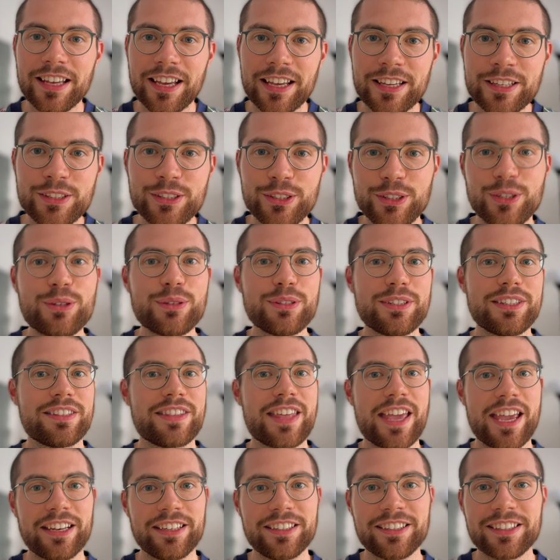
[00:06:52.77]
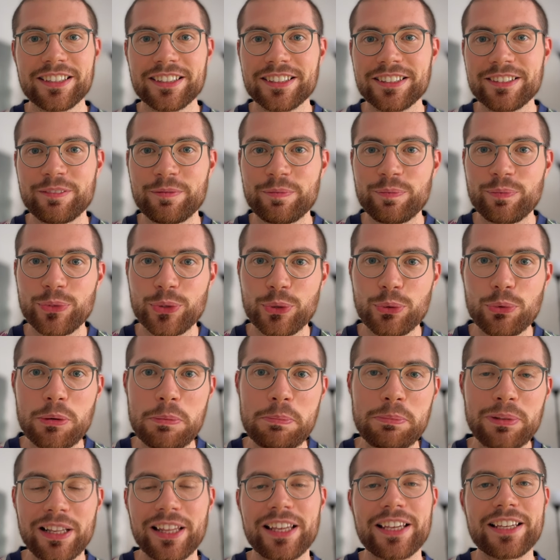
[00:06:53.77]
I used that to
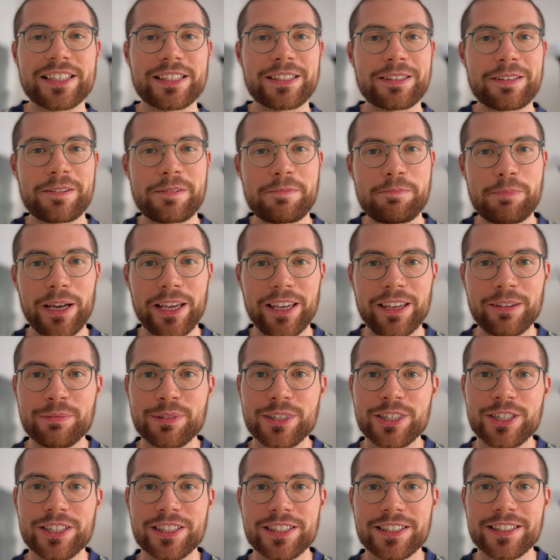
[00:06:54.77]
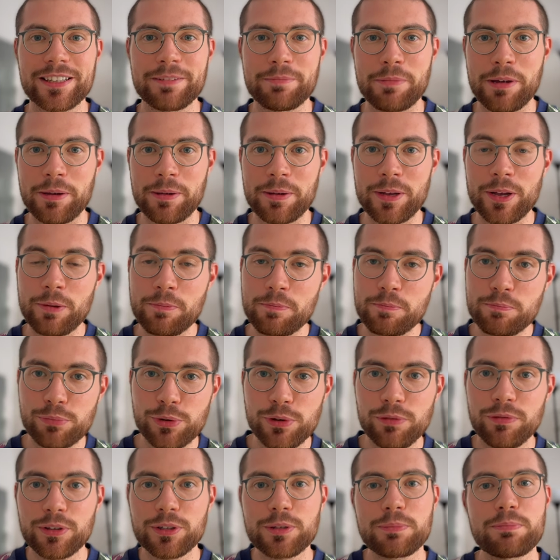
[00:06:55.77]
replace my images in my
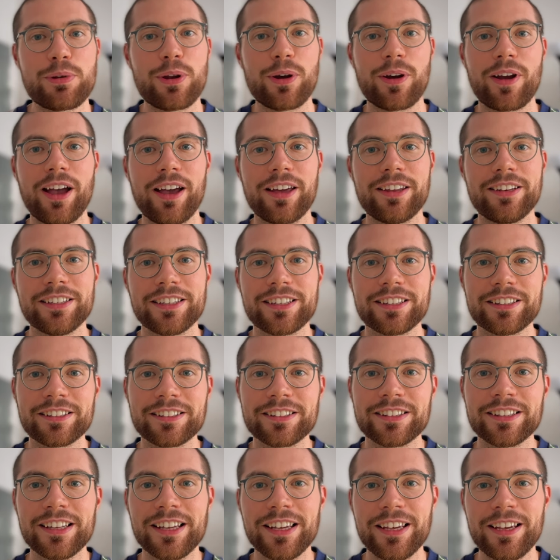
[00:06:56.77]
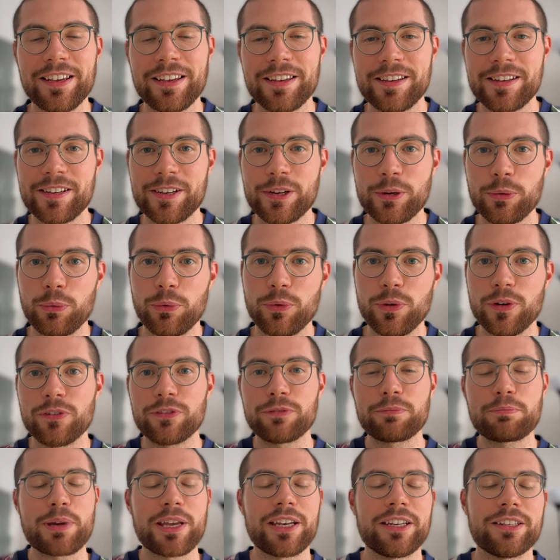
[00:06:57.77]
previous blog article
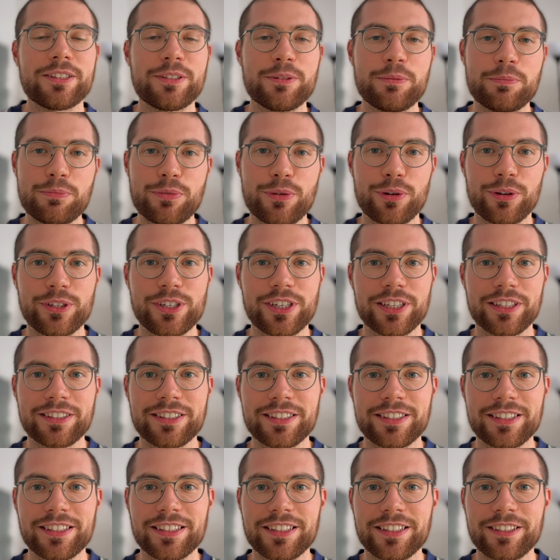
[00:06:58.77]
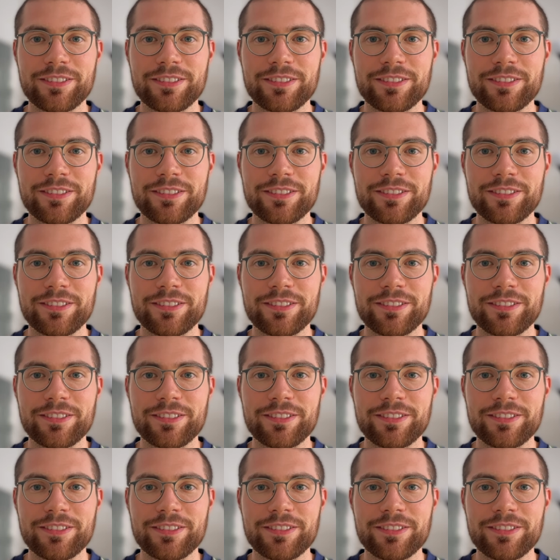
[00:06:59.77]
with Pan and Zoom projects.